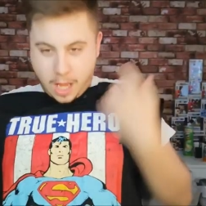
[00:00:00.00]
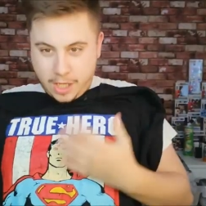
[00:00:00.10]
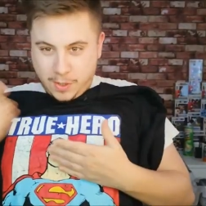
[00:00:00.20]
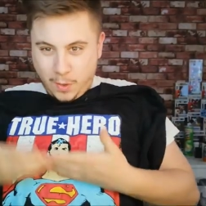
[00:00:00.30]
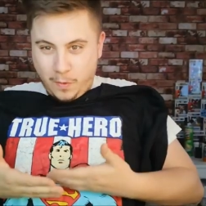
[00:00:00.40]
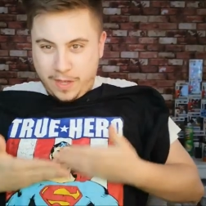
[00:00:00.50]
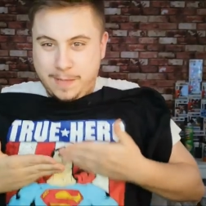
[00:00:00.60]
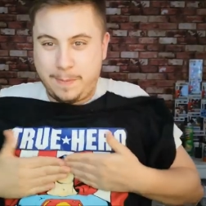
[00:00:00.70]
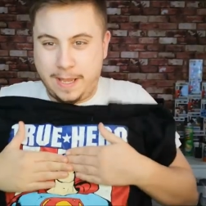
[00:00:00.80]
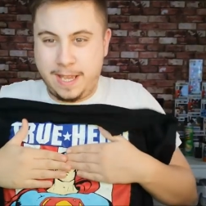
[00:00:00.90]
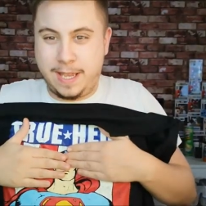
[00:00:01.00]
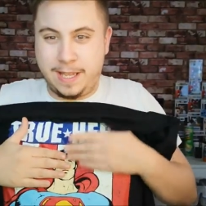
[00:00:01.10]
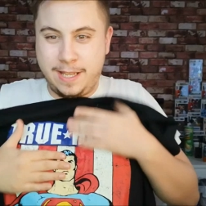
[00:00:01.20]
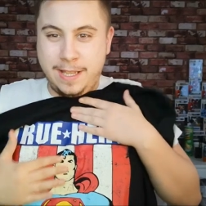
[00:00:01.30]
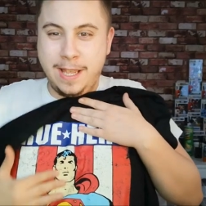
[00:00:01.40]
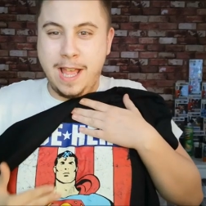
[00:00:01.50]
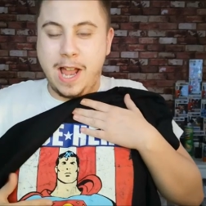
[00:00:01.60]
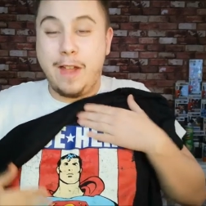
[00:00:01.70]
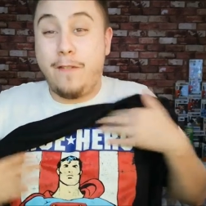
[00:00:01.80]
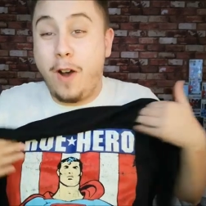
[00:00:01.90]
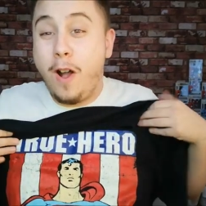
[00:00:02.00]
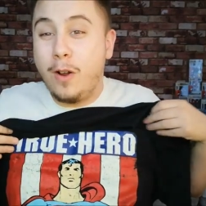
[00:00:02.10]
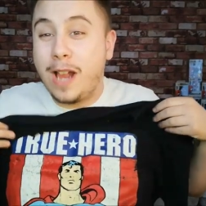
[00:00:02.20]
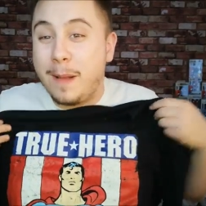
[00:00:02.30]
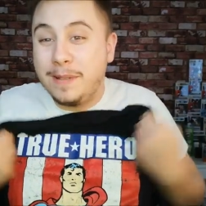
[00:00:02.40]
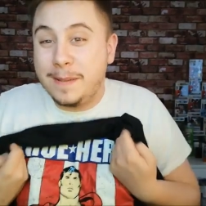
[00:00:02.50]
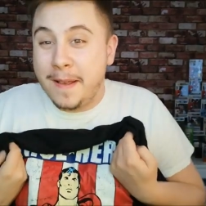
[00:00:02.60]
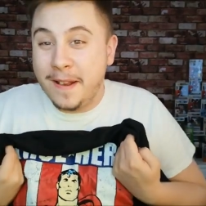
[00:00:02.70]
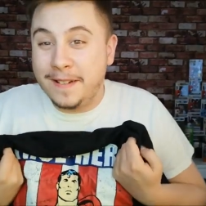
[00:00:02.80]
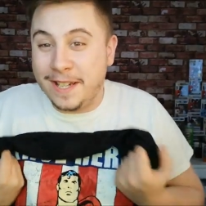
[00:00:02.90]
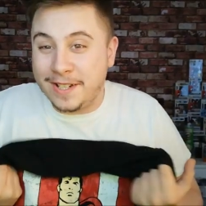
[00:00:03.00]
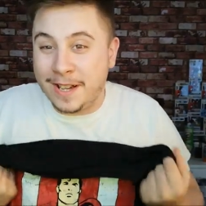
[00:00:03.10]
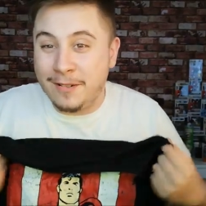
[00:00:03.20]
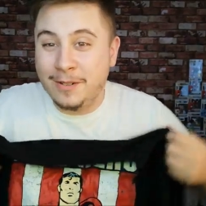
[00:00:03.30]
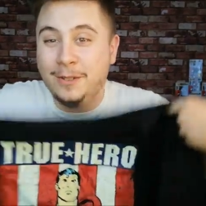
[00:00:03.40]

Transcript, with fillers: I saw this bit here. I thought, oh, Captain America t-shirt, how oh,